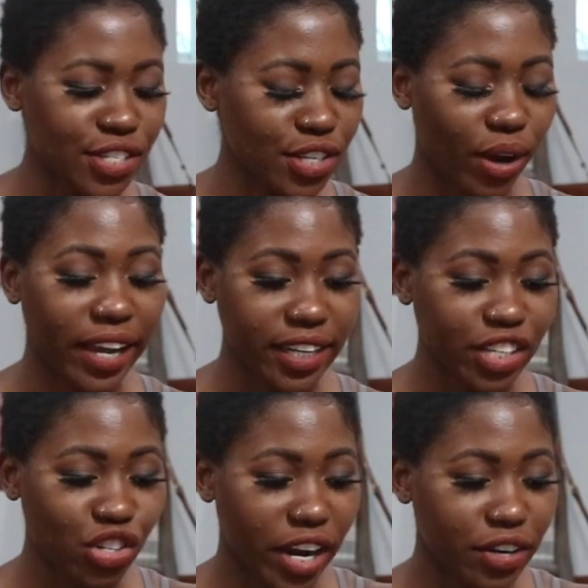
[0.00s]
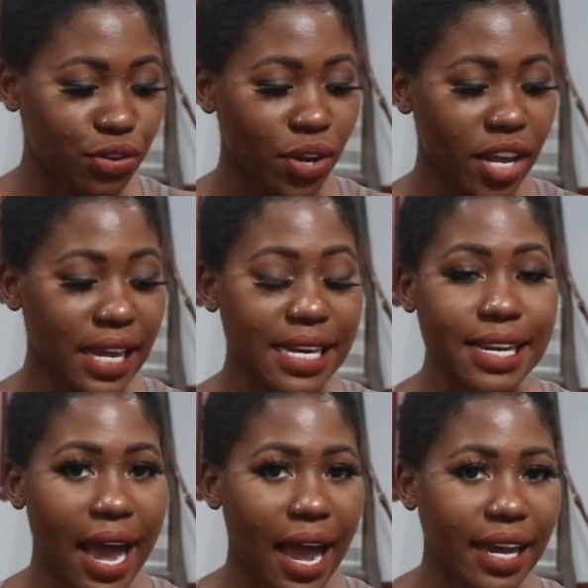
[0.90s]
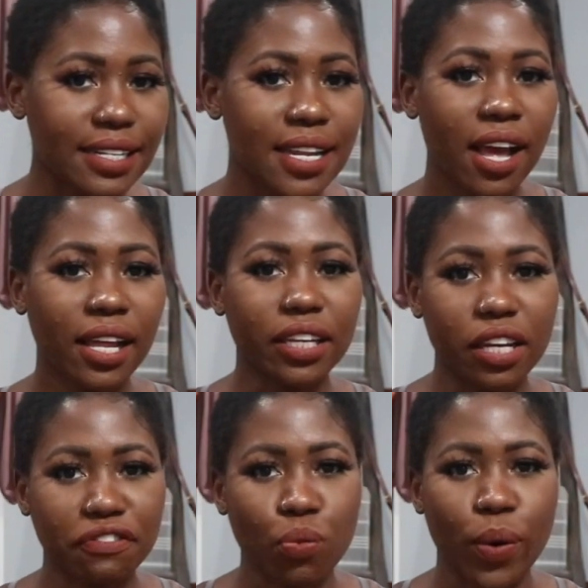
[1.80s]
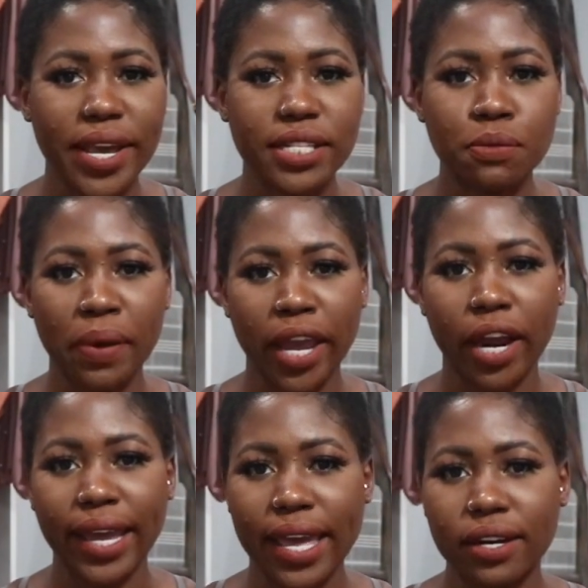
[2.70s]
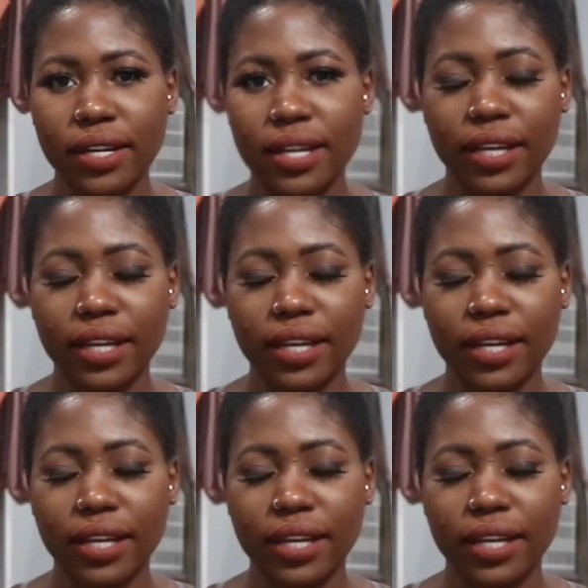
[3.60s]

So I try to not lift weights barehanded.